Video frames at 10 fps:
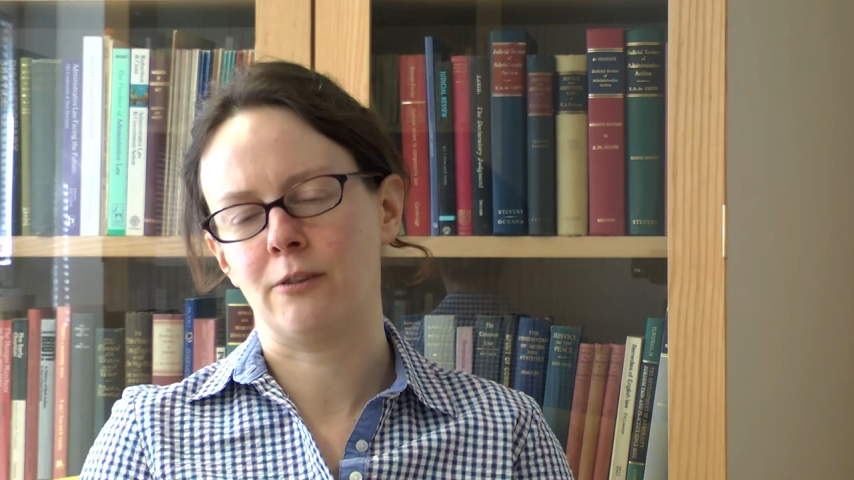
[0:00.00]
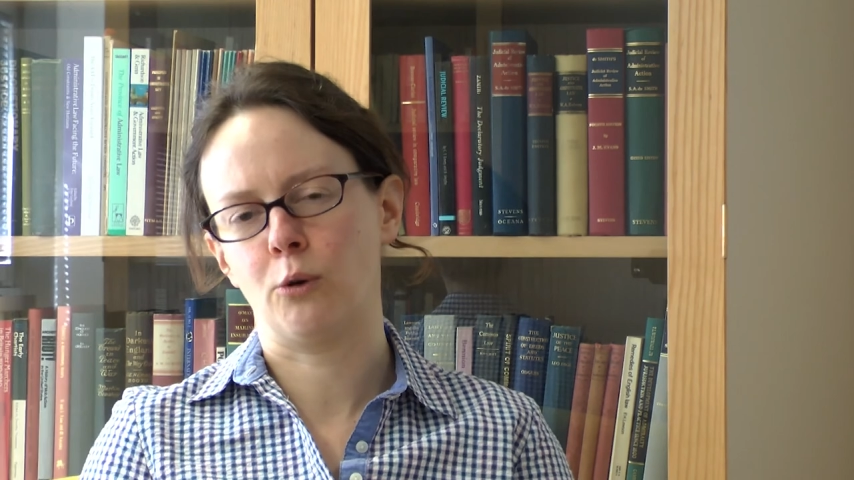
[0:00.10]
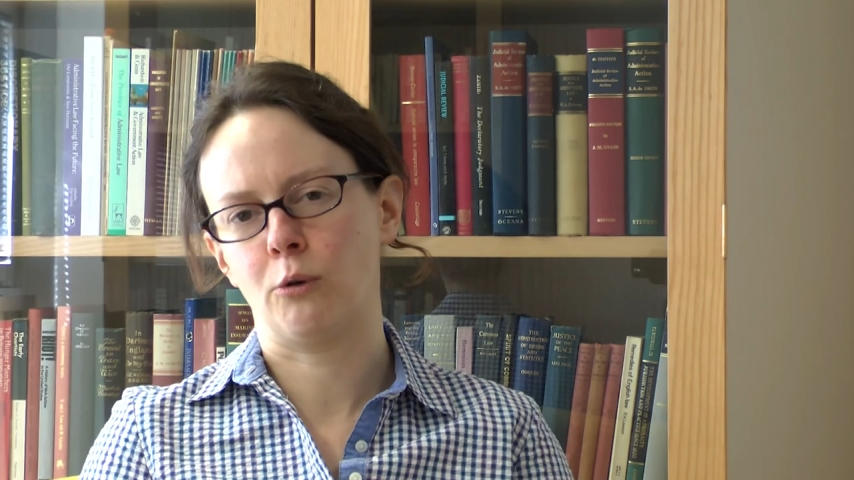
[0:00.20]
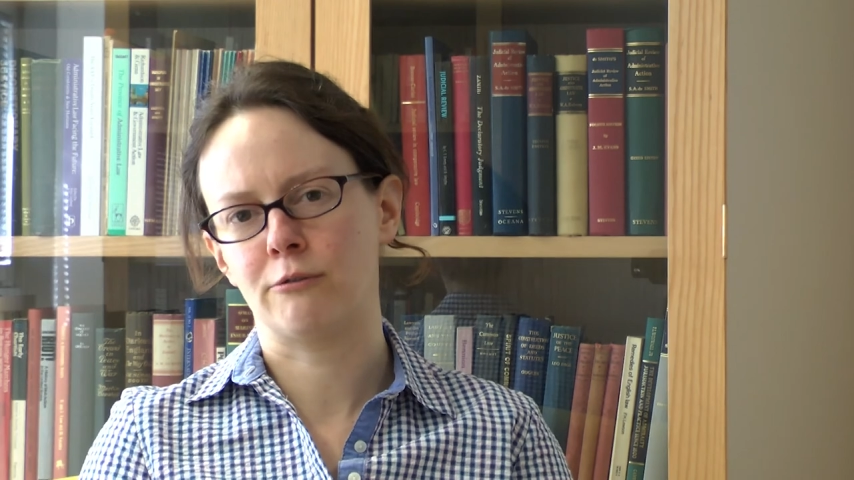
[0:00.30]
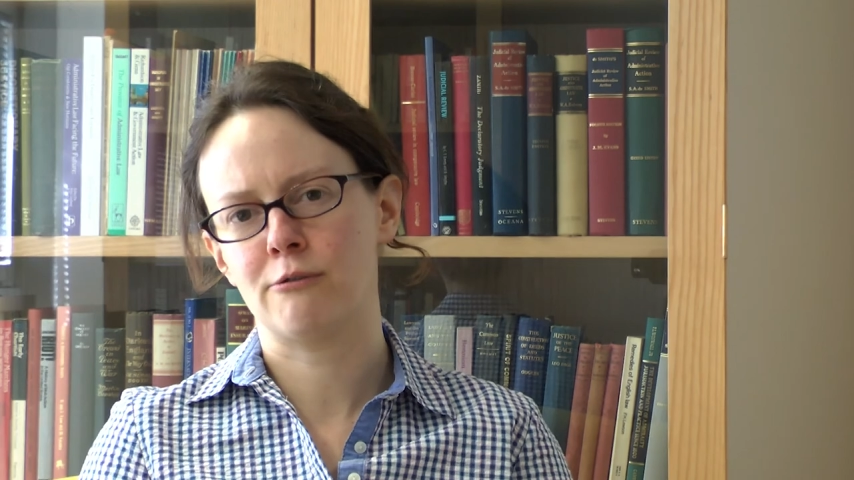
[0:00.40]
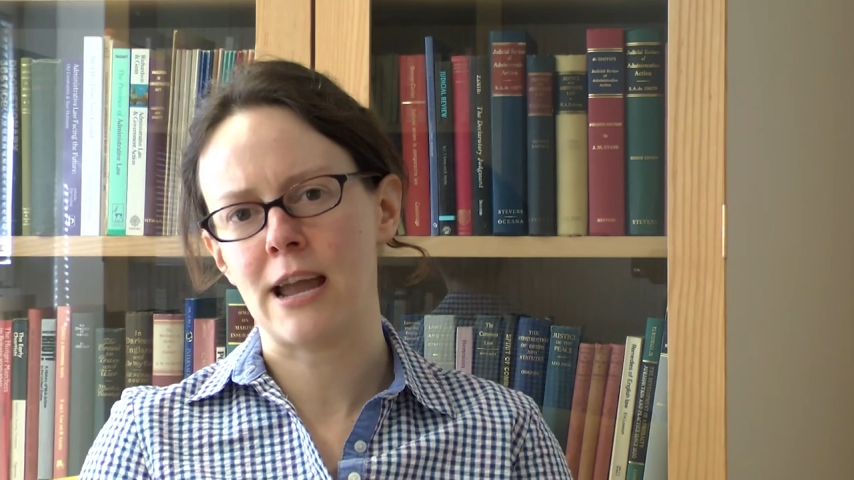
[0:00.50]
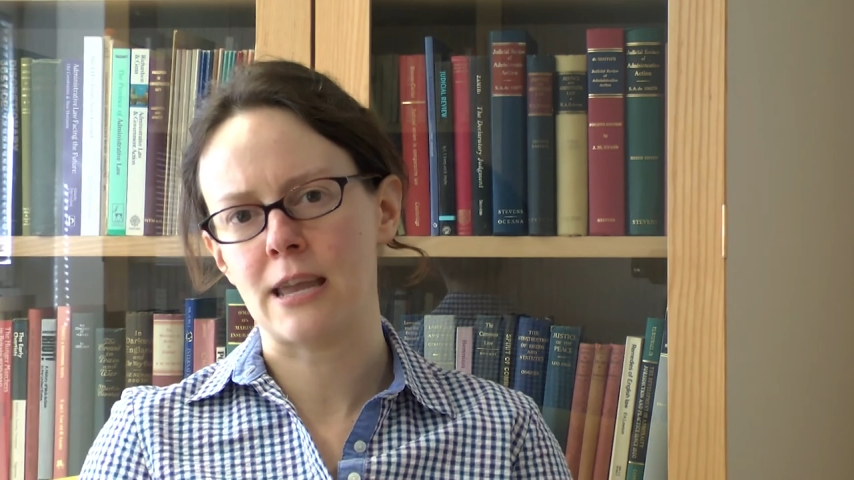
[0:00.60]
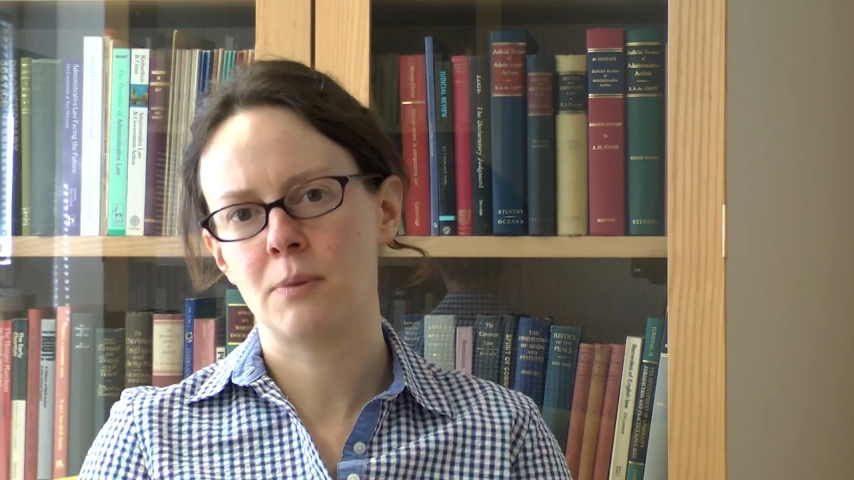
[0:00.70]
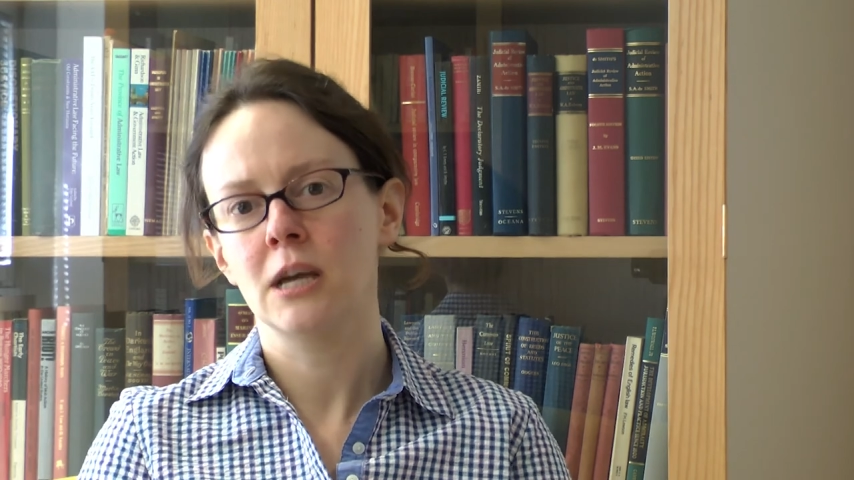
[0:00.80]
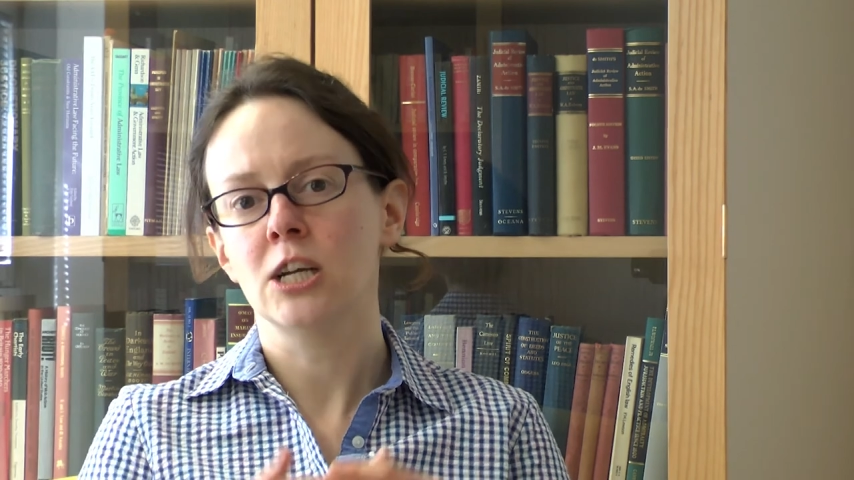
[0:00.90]
the law of
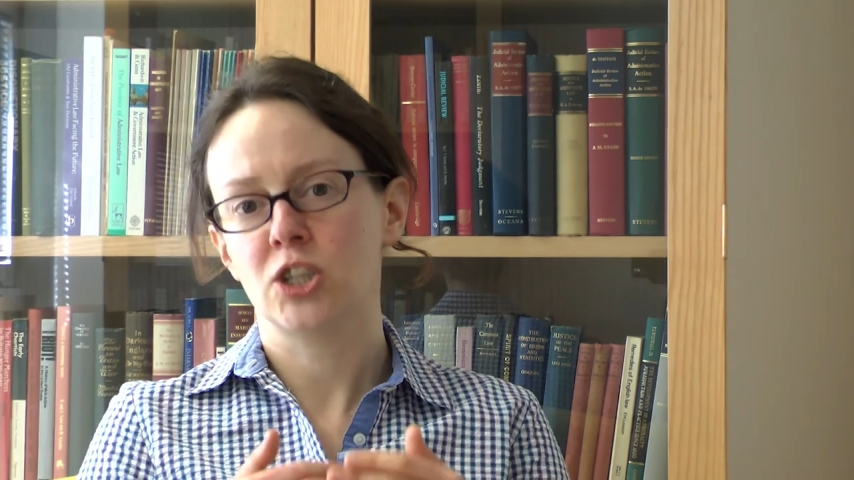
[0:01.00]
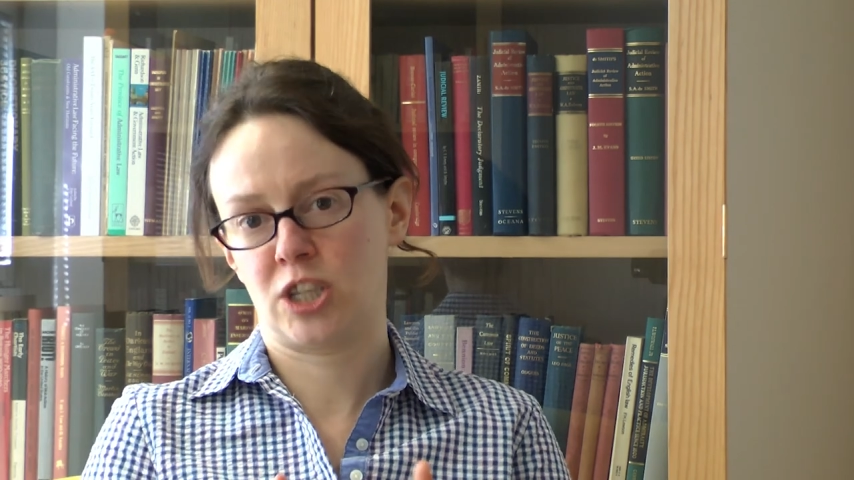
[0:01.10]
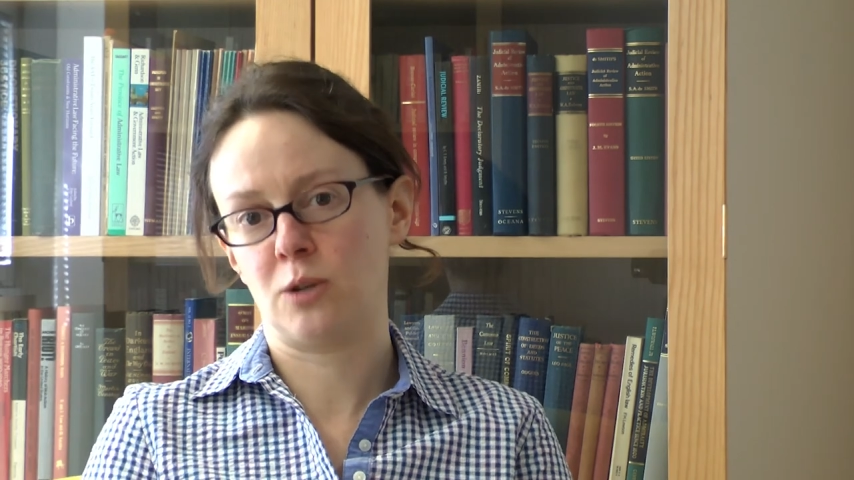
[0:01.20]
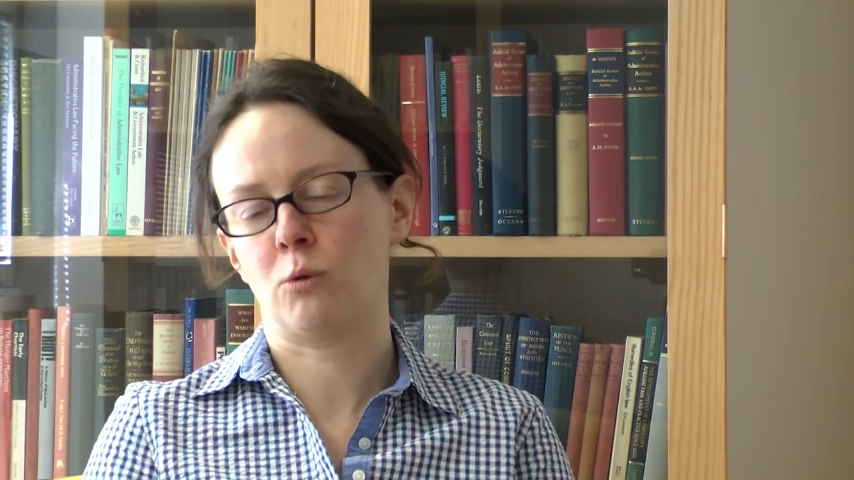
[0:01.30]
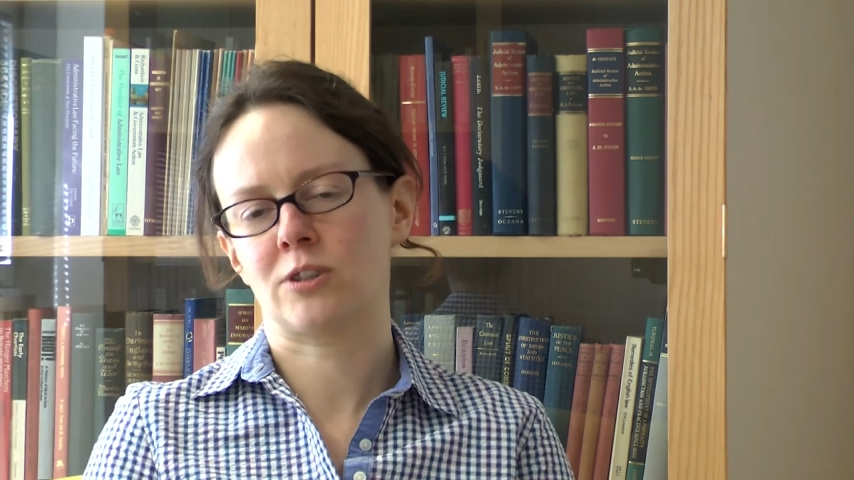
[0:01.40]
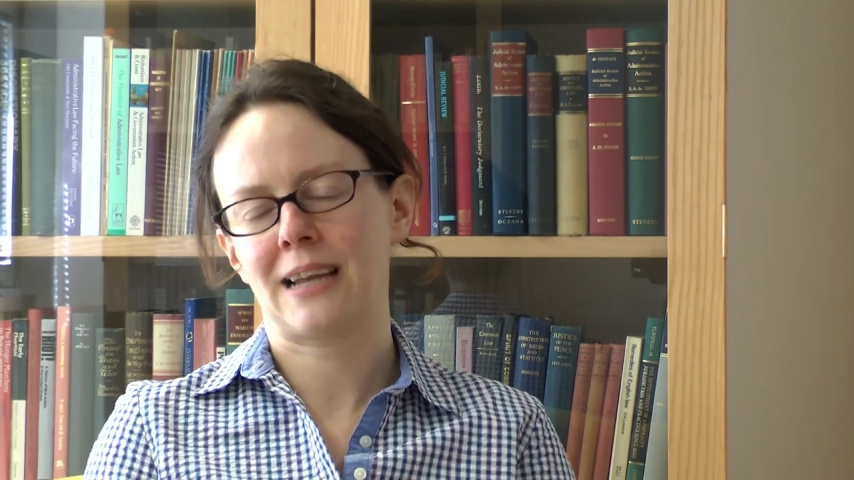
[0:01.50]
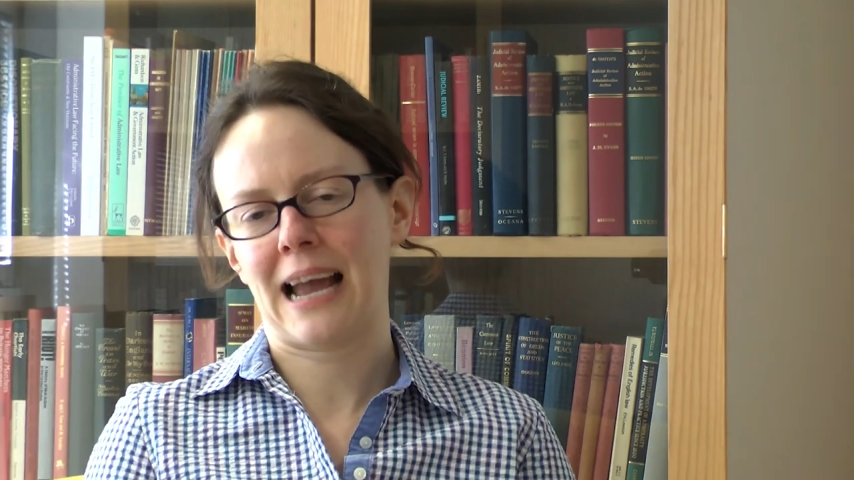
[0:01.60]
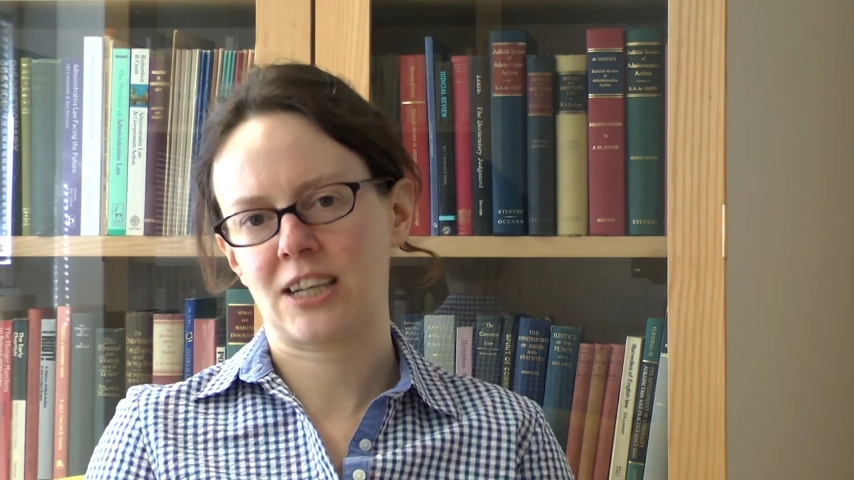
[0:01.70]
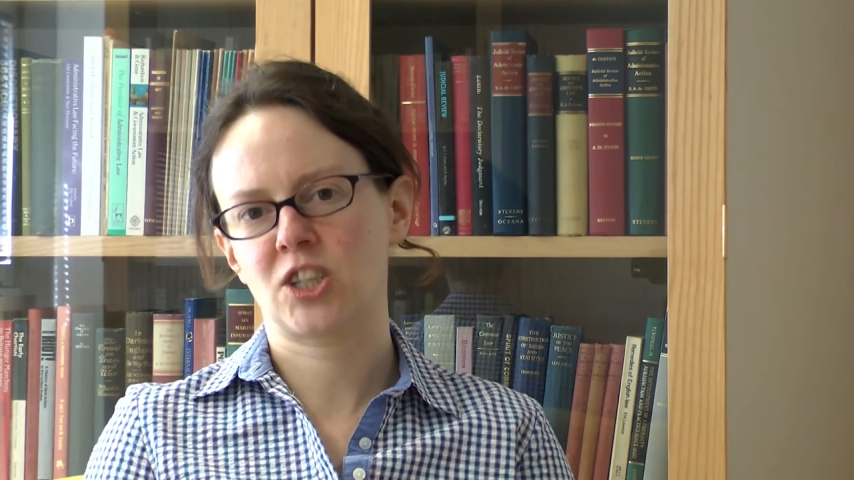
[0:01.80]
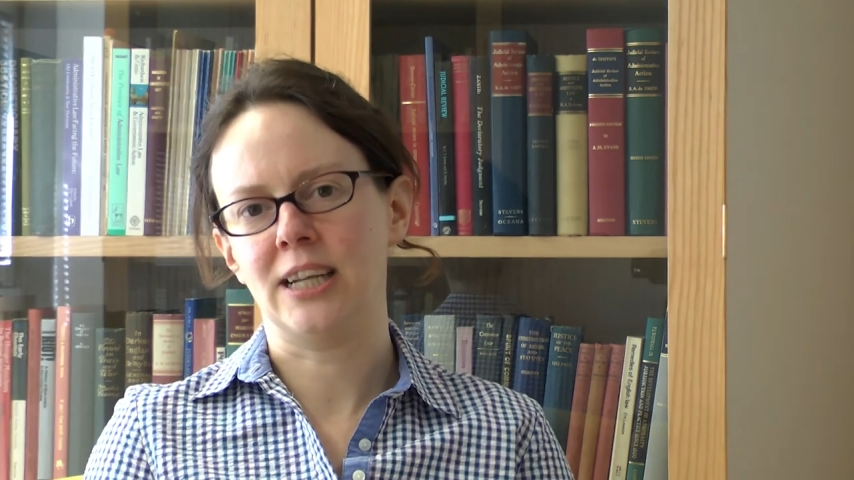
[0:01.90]
rape, she wasn't
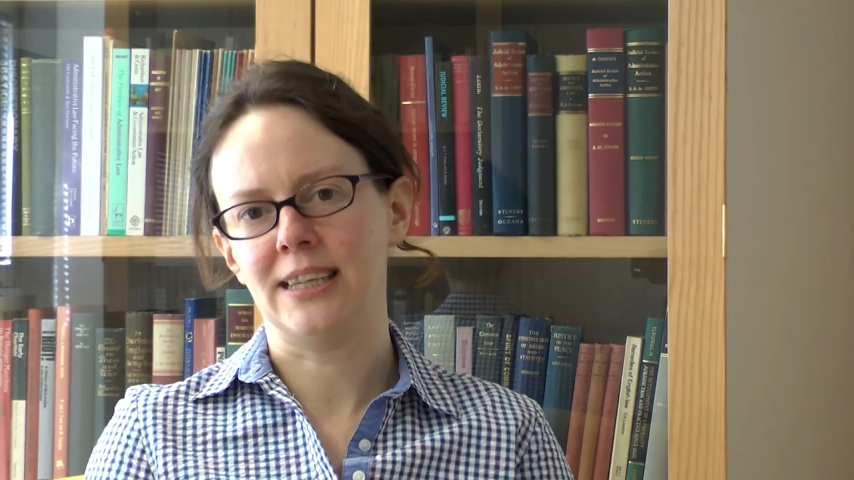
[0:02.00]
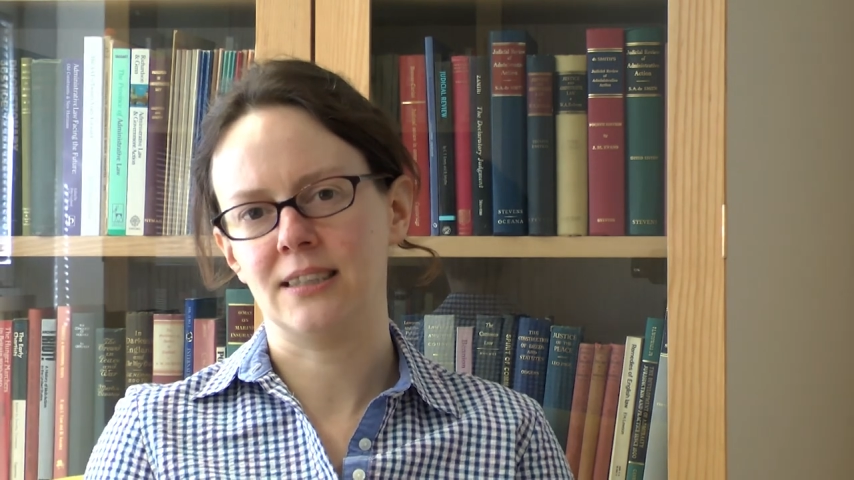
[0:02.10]
actually